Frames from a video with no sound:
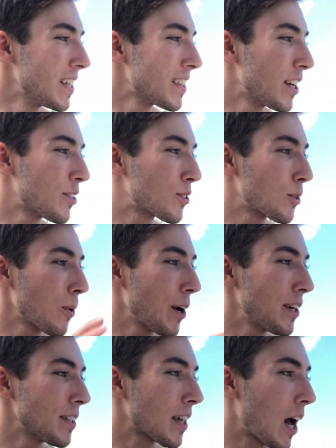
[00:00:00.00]
The
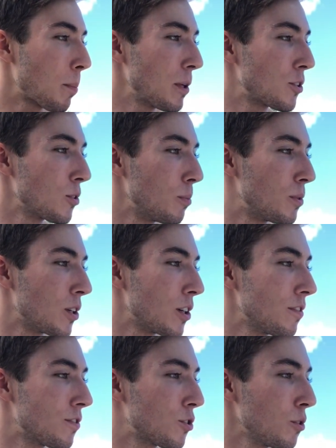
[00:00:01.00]
historian is happy to
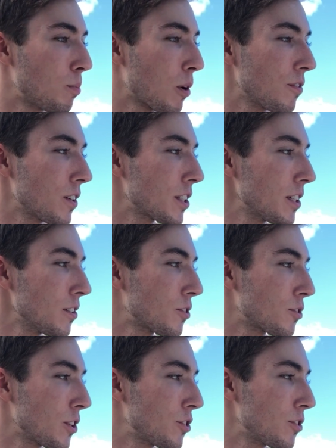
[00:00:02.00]
observe two perfect
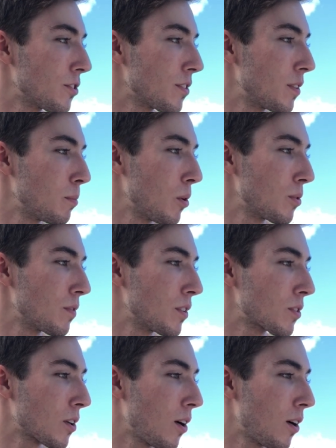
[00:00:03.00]
illustrations of the mode of
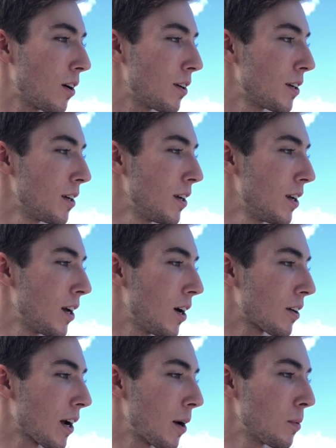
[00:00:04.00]
this card.
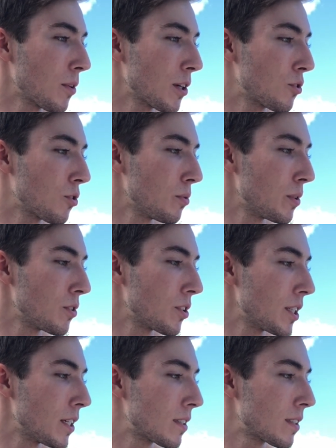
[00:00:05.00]
Okay, I won't get too
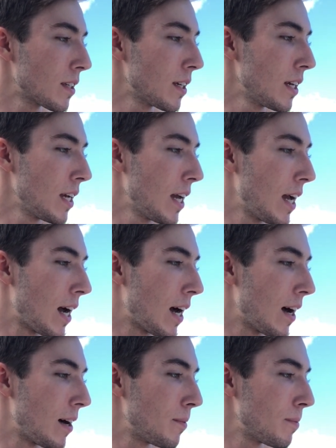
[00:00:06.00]
into this.
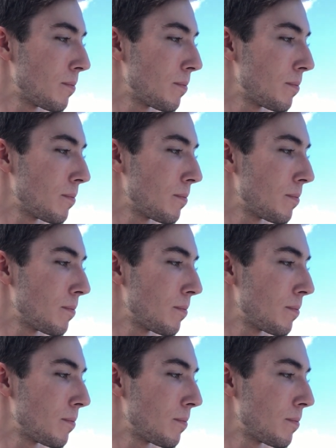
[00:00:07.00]
All